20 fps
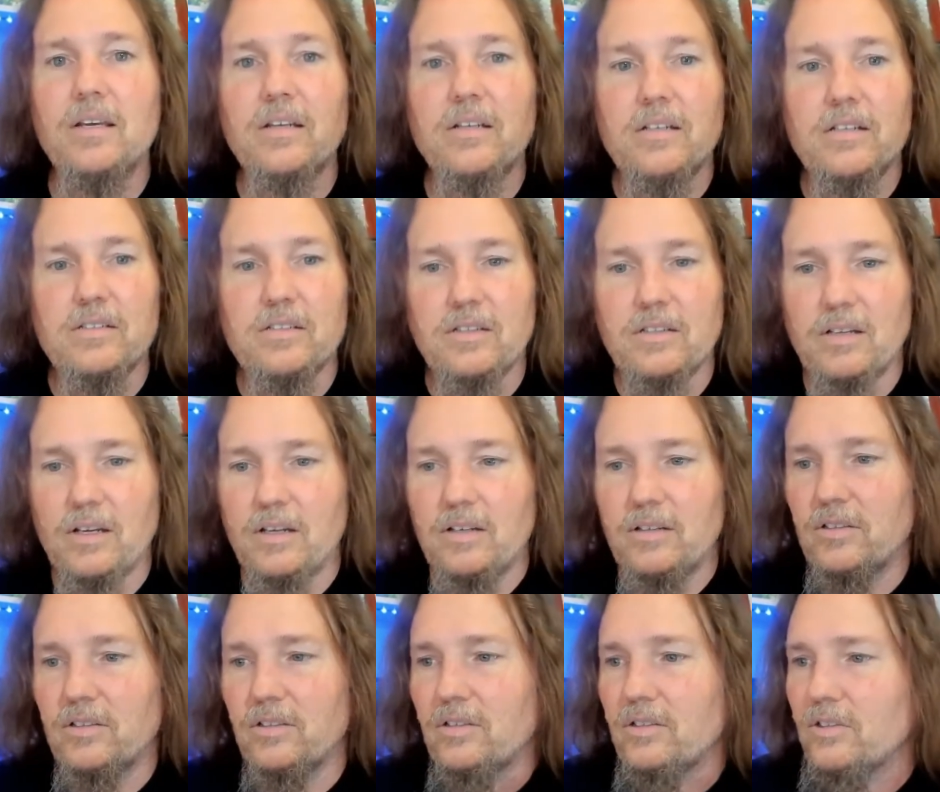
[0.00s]
It doesn't
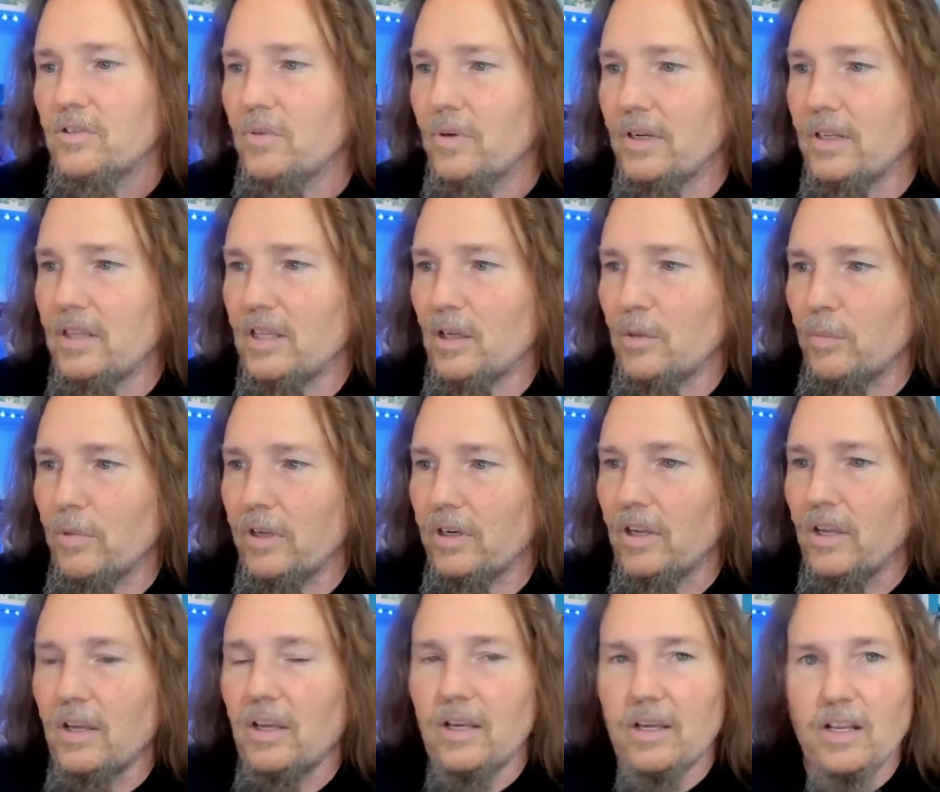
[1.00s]
do anything, but
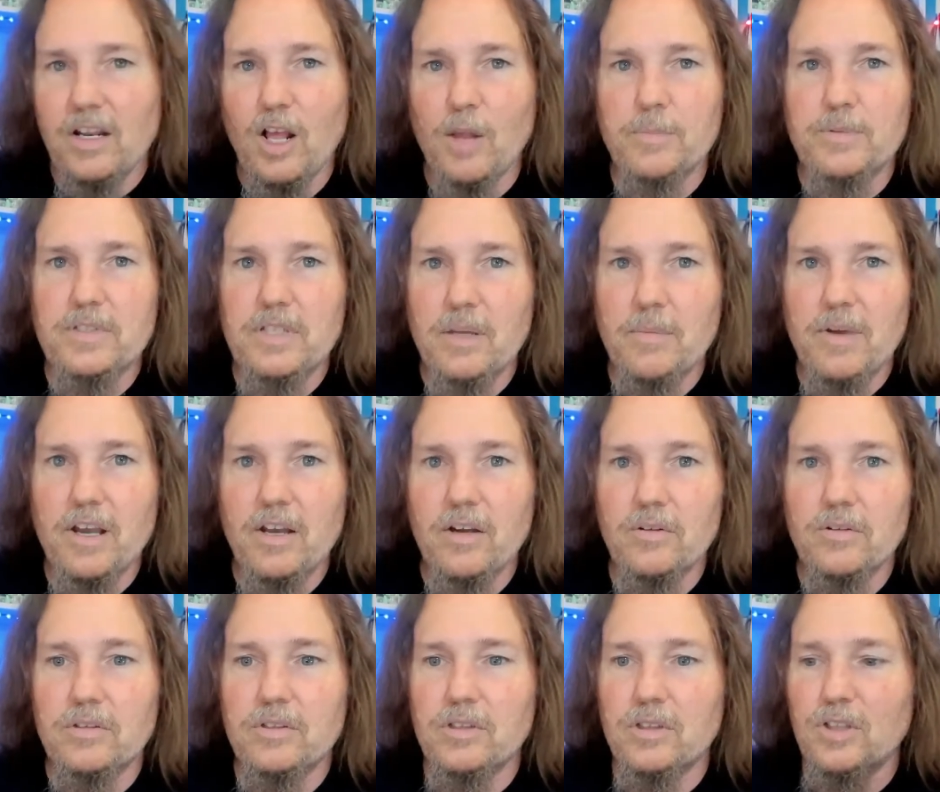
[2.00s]
it helps them
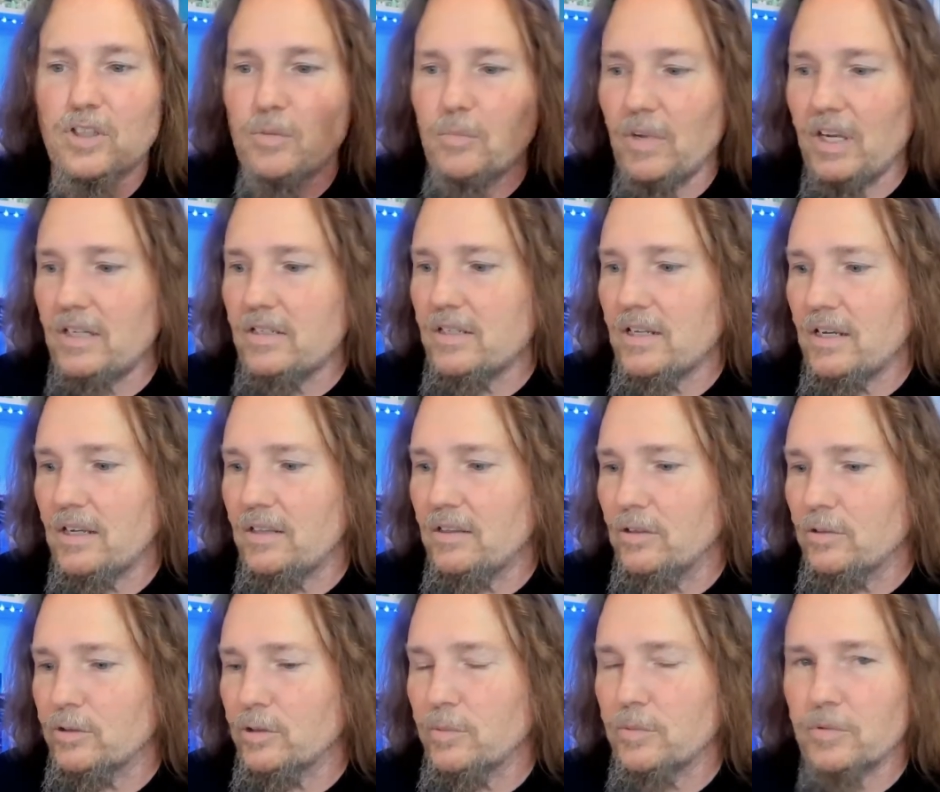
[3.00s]
out to maintain
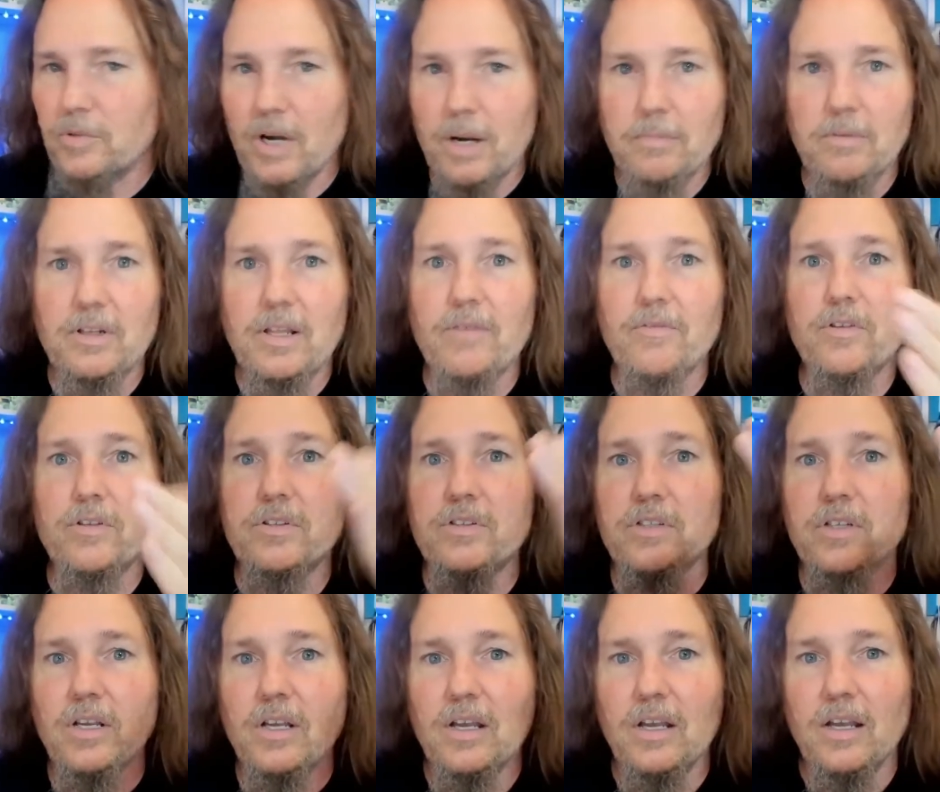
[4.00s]
their subscriber levels
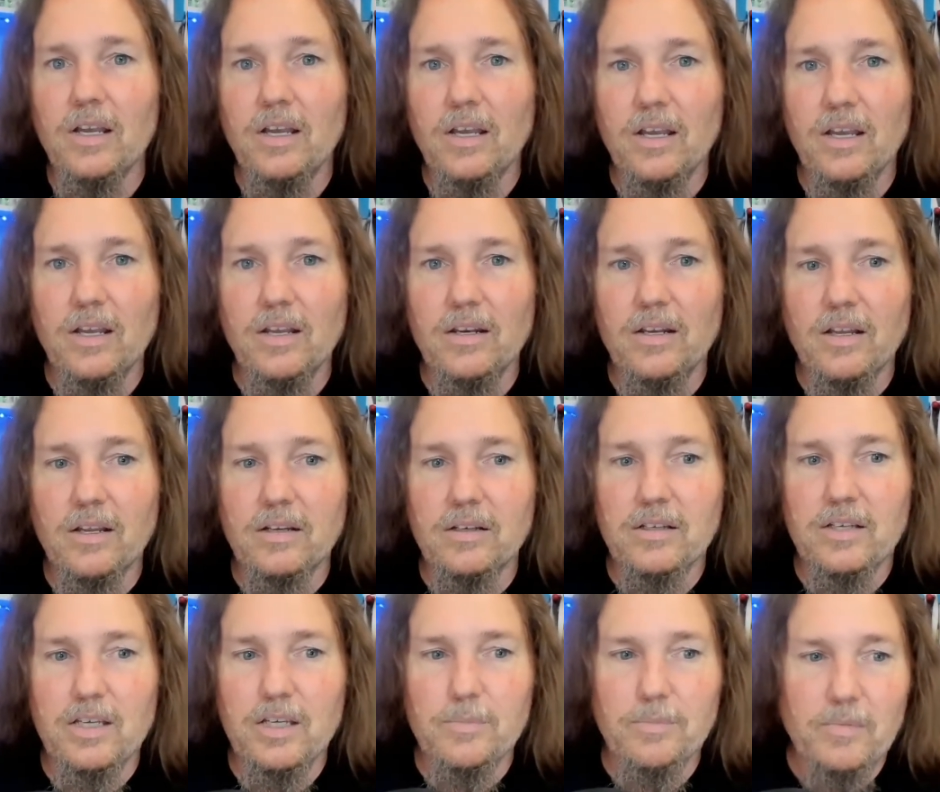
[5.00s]
and uh,
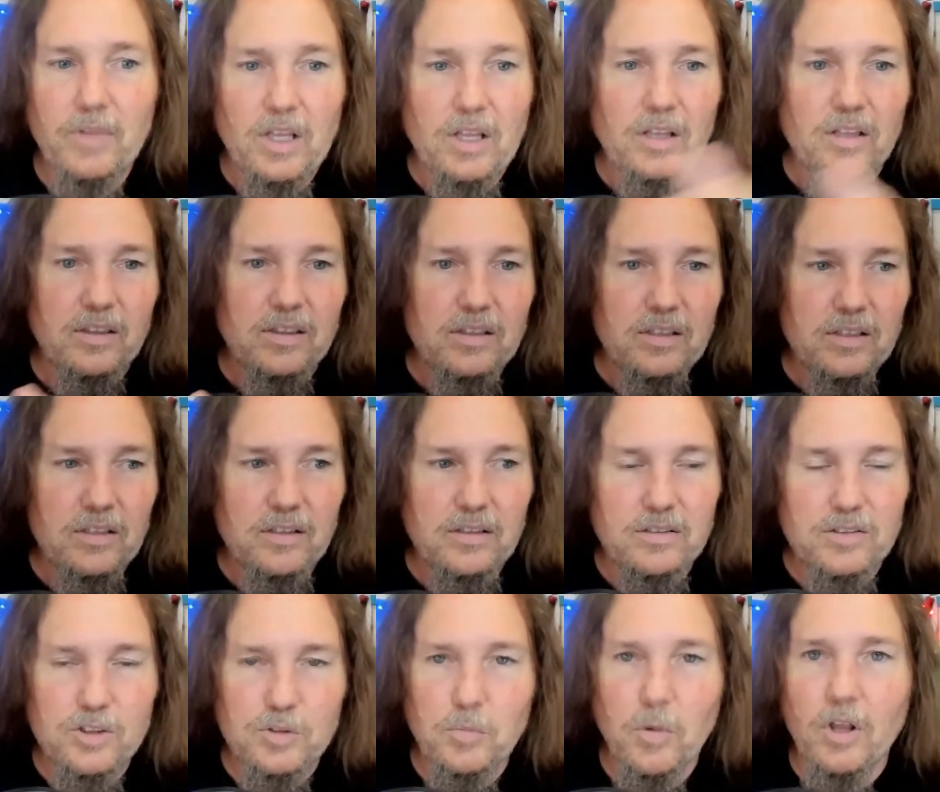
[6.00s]
keep the
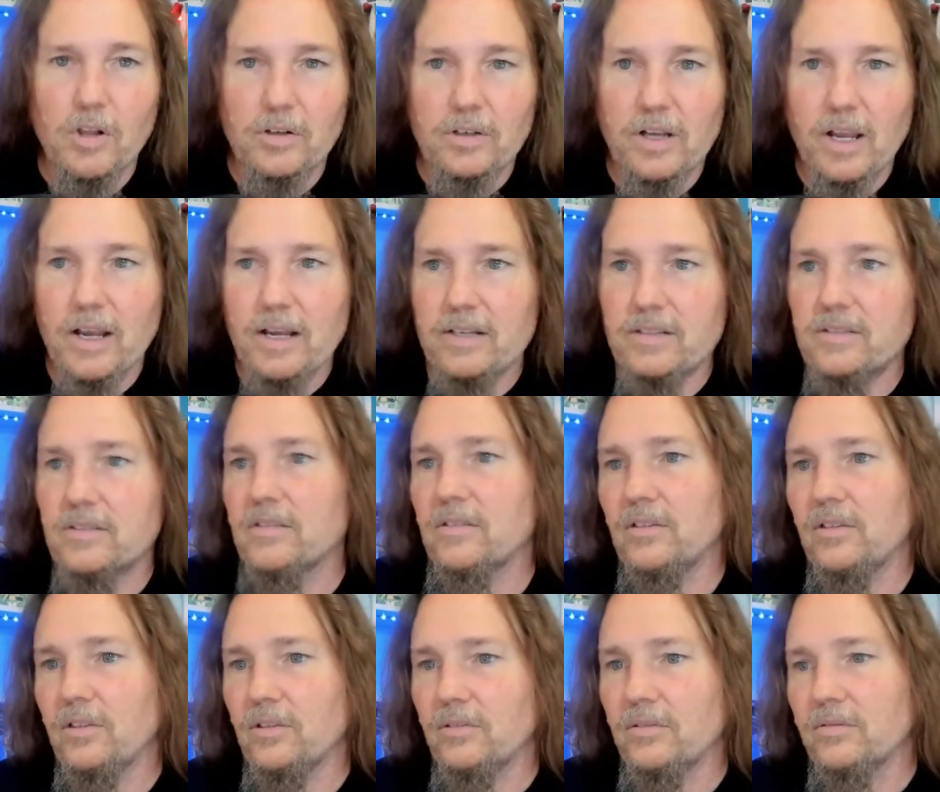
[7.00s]
smaller guys,
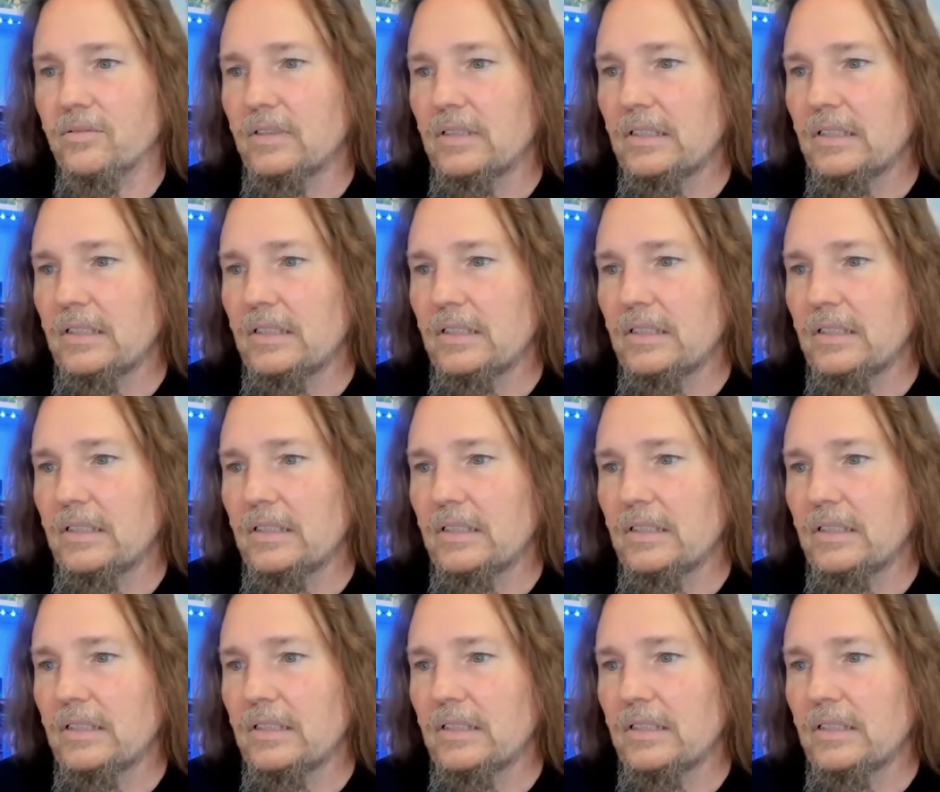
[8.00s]
you know,